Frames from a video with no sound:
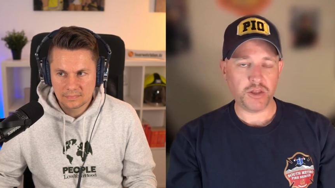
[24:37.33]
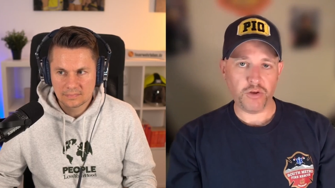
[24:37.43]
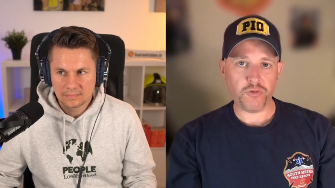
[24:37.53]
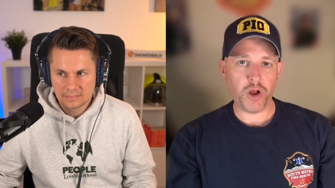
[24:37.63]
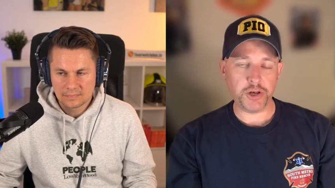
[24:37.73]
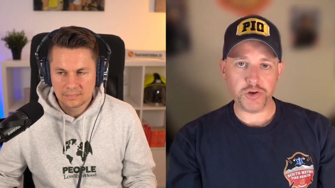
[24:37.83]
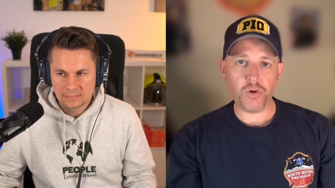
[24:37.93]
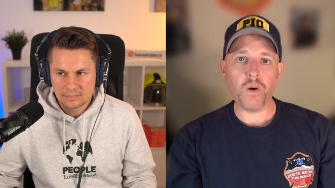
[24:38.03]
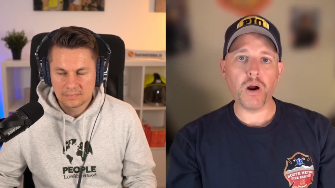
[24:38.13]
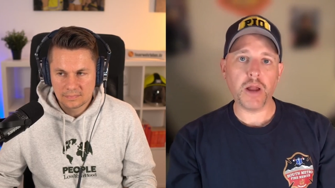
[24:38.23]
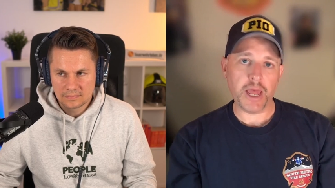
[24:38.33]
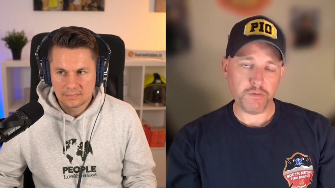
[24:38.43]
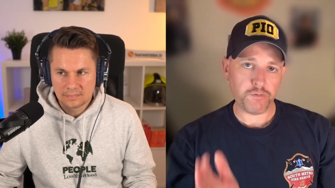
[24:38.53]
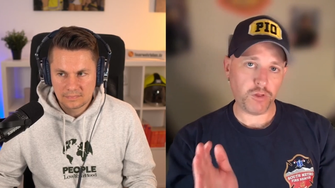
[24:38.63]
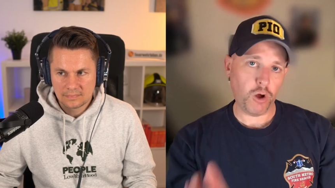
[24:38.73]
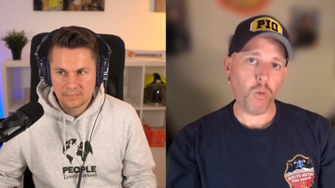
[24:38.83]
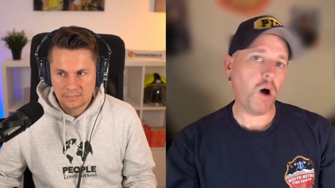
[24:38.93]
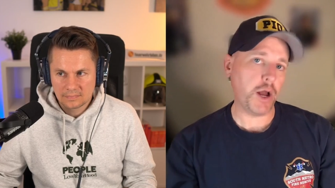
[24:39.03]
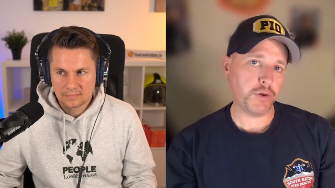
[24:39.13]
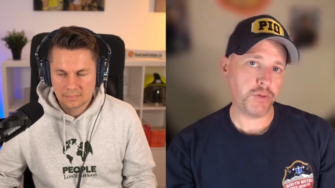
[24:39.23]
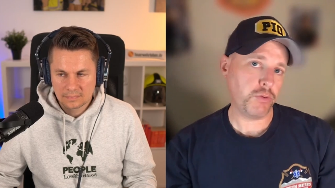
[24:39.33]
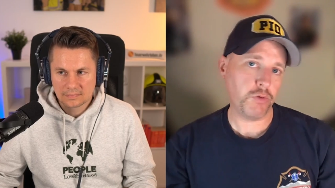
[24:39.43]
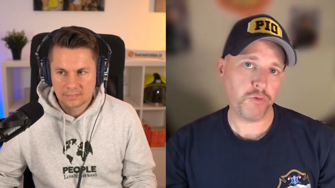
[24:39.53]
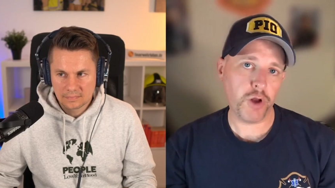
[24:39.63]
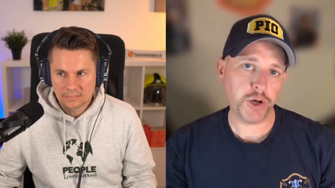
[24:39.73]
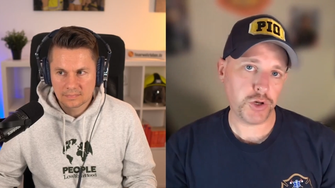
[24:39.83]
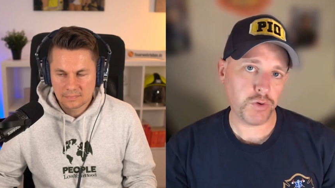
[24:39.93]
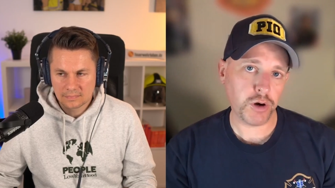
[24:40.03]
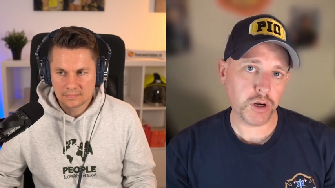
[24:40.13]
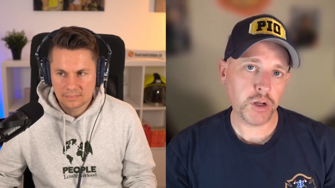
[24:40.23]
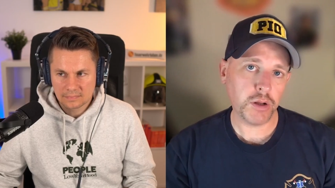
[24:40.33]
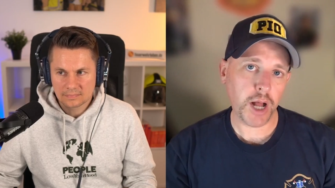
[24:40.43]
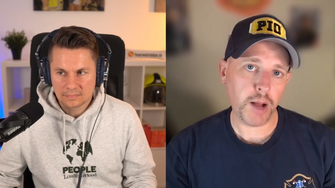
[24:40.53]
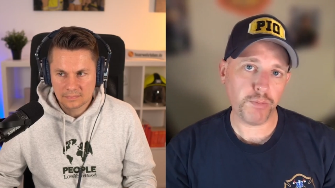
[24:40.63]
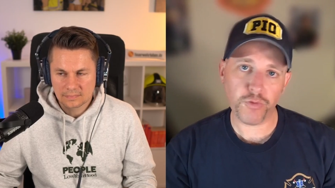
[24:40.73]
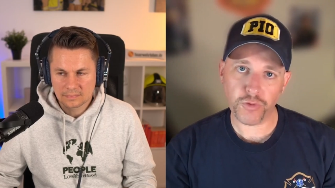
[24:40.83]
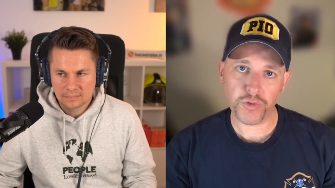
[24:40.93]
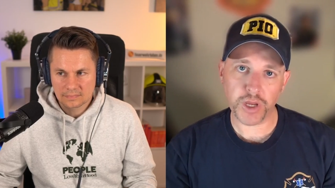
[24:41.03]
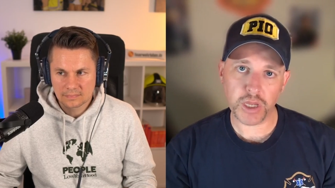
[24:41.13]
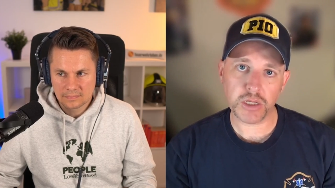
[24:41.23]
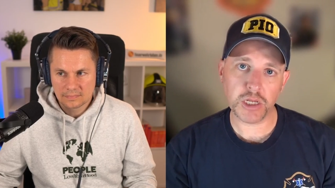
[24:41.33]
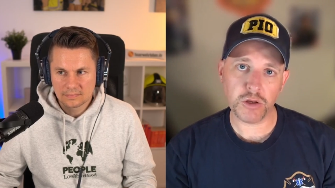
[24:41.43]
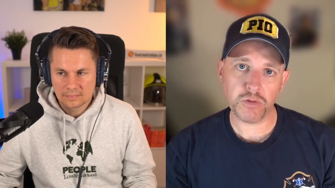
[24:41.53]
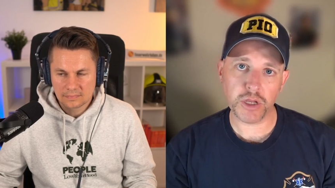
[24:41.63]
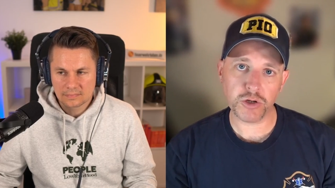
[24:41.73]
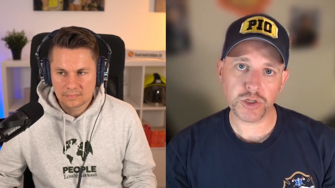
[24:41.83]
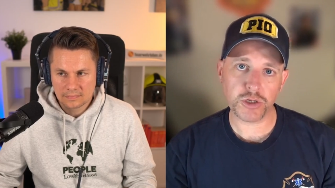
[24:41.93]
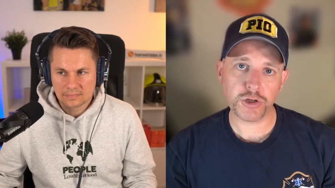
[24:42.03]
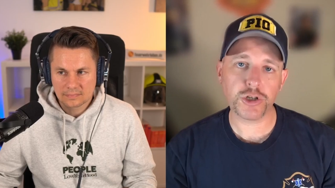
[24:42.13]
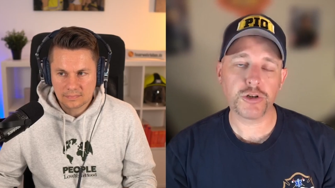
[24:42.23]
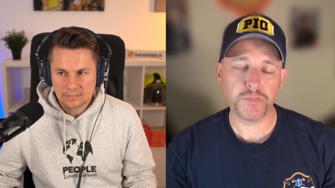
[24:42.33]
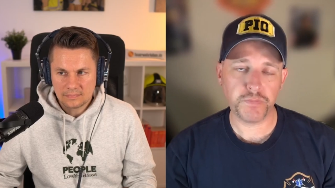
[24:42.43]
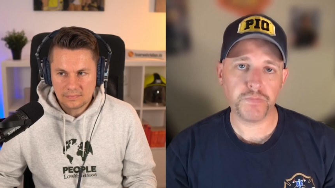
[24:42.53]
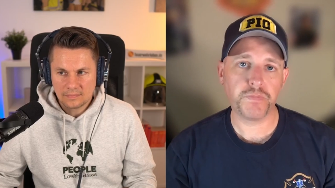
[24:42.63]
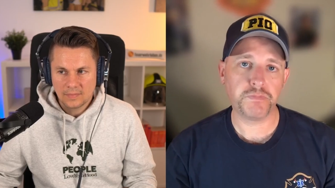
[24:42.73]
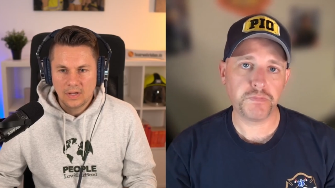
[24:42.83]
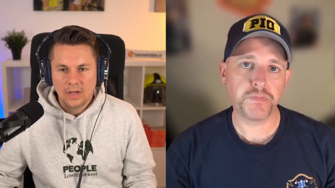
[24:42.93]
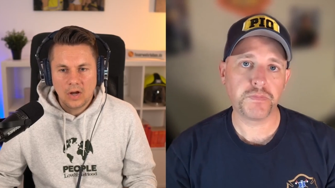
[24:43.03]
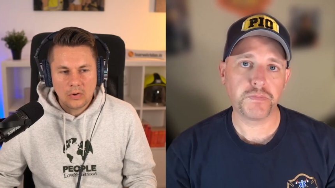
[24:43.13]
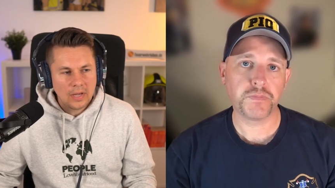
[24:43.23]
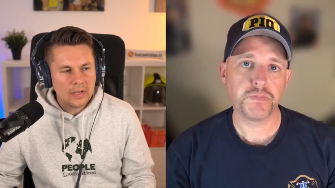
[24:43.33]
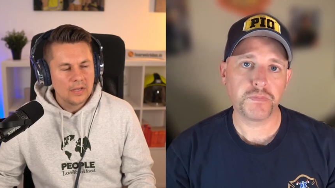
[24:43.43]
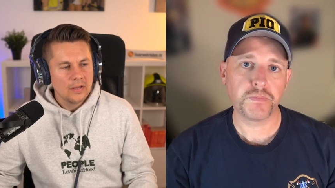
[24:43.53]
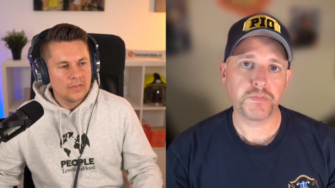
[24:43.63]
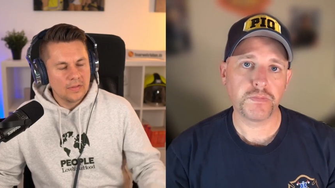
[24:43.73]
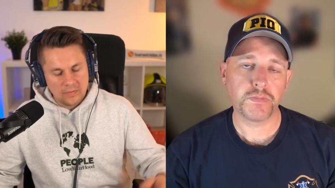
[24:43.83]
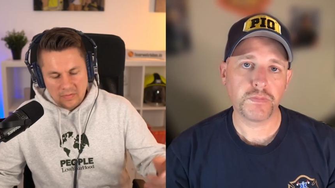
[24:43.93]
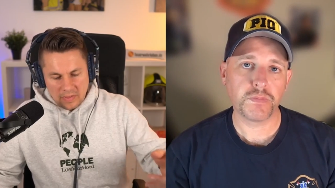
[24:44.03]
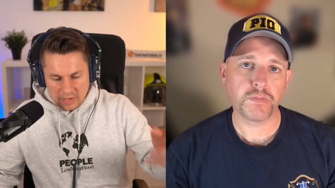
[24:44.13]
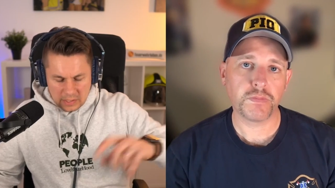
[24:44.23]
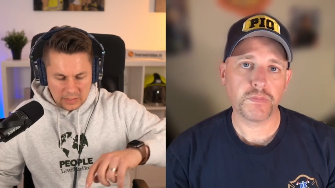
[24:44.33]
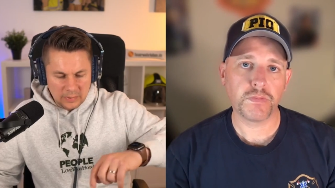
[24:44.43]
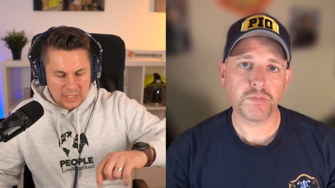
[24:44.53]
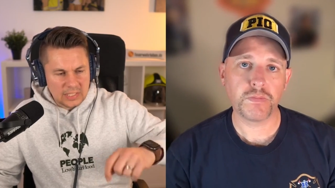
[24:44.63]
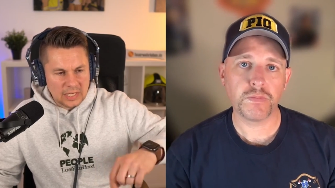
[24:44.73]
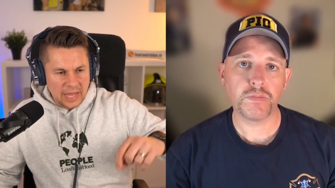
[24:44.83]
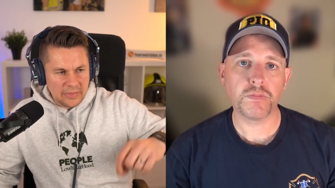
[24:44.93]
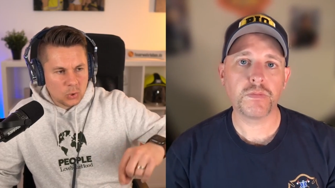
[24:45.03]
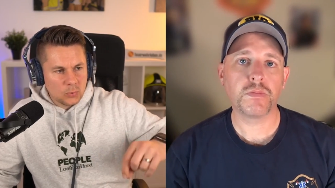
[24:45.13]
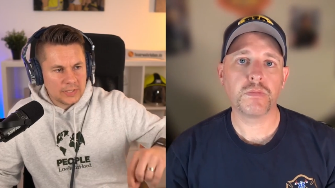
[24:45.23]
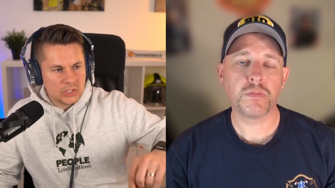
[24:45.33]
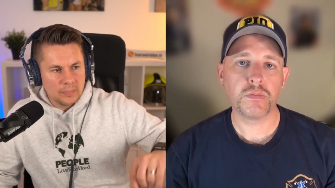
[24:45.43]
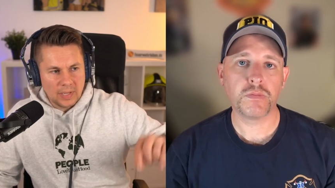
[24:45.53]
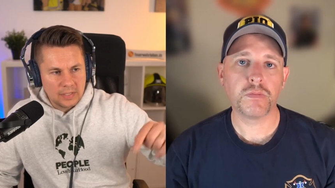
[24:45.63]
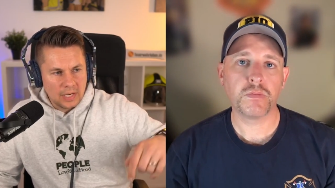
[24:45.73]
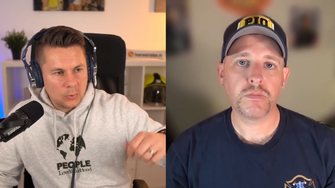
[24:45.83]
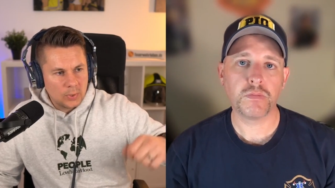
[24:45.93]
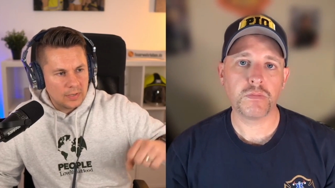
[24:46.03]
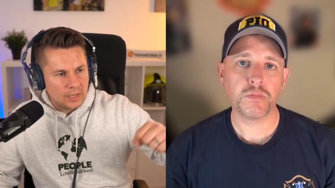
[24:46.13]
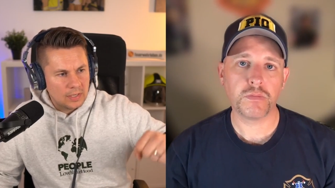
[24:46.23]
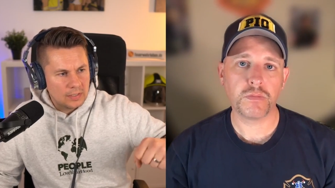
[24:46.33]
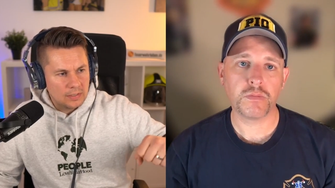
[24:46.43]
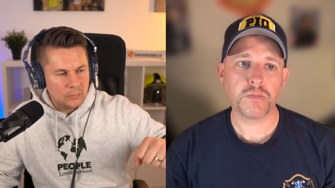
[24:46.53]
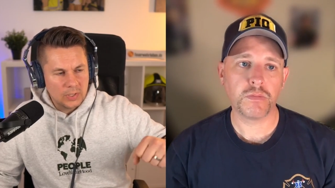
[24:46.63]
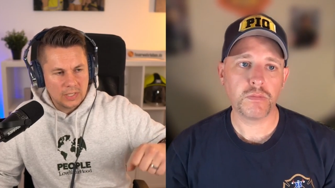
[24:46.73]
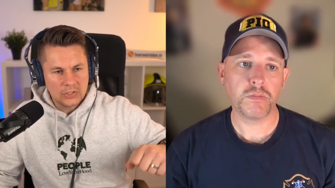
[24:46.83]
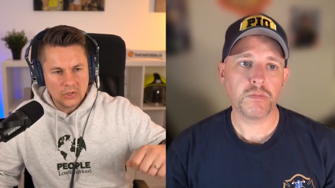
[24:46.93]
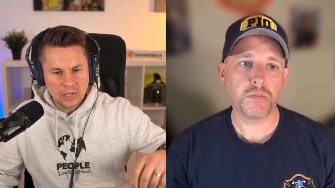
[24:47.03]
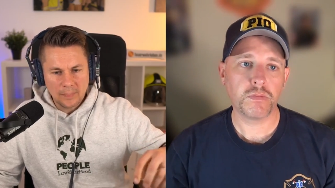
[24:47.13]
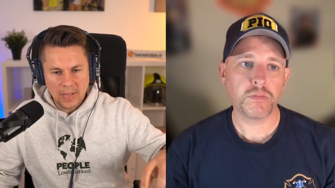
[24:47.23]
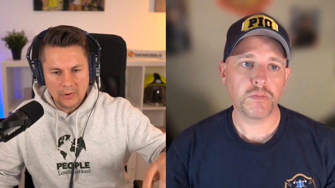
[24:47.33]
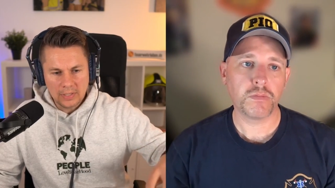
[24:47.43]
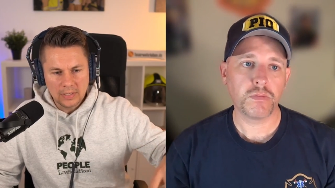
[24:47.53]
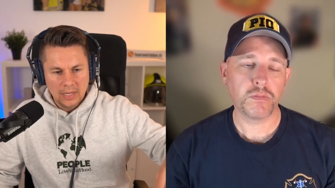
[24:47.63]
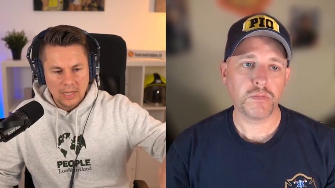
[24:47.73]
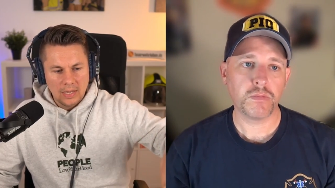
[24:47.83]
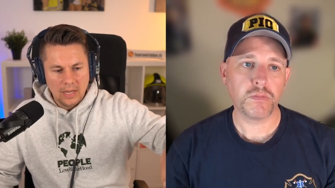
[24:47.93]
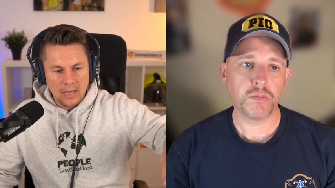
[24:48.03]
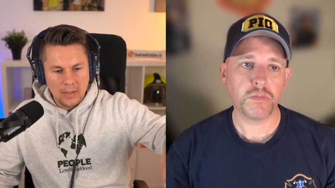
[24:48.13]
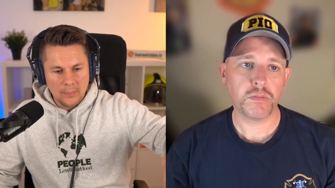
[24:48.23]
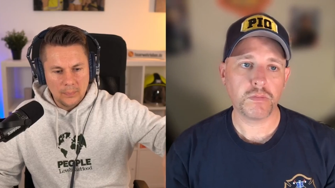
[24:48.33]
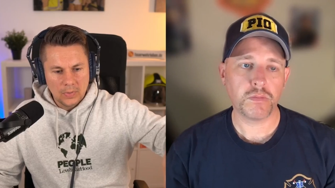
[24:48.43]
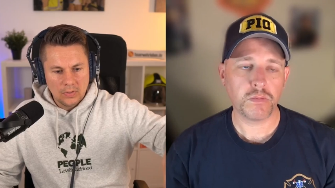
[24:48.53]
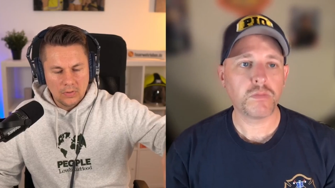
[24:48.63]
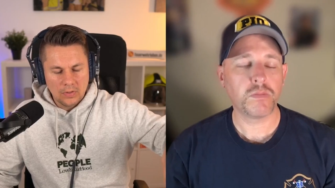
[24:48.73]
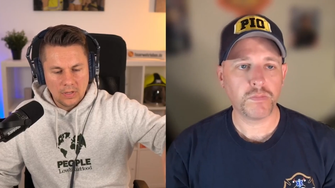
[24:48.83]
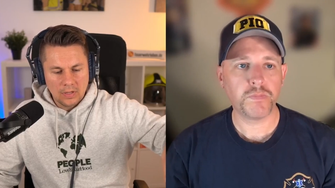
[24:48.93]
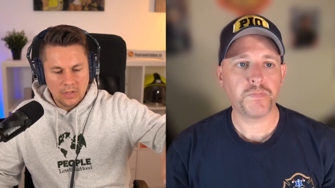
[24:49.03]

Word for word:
Speaker 1: to the front door and flow water through the front door um, before they continued their search.
Speaker 2: Okay, this is another question, but now we can talk about it. Um, the